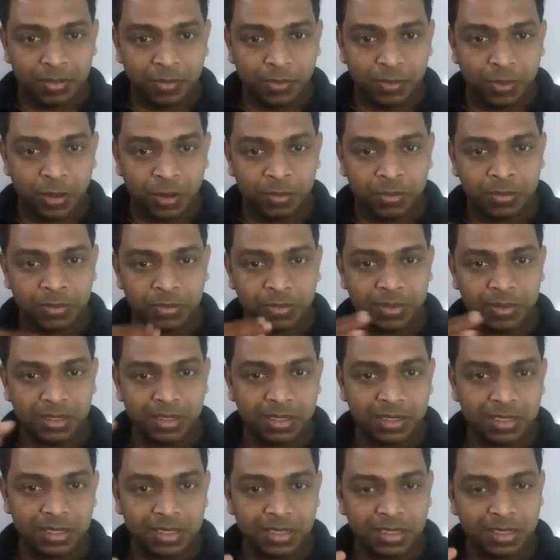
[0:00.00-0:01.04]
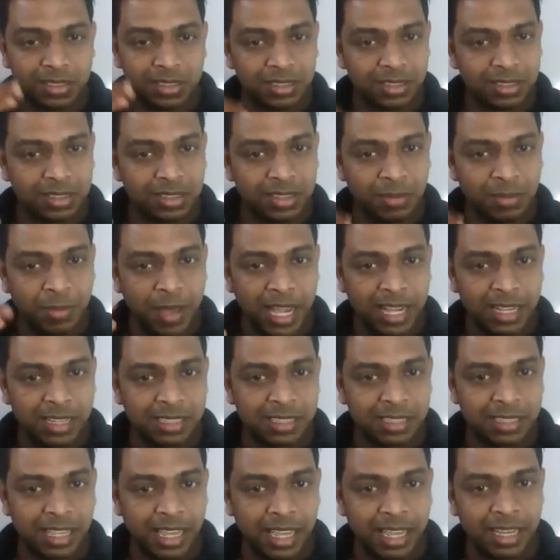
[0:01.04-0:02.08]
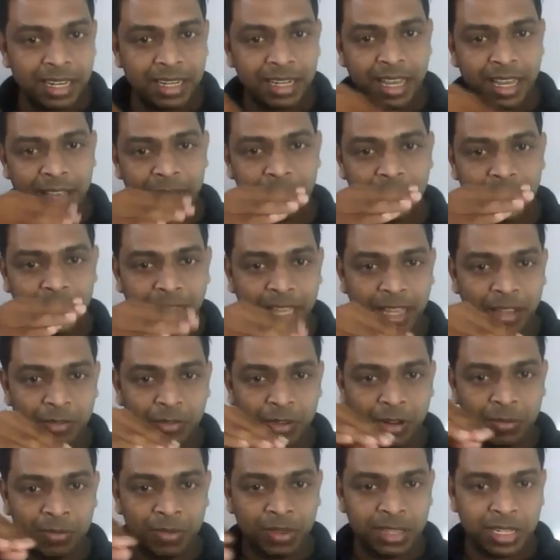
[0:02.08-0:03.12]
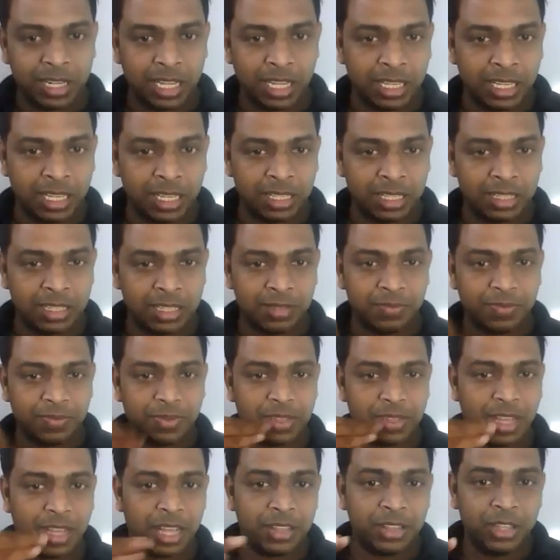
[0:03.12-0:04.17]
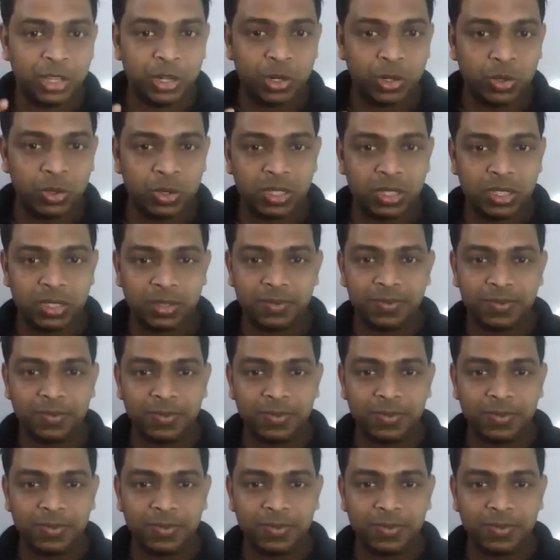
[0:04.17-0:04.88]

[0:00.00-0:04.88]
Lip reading: from the back side. I mean, like from taking the other route.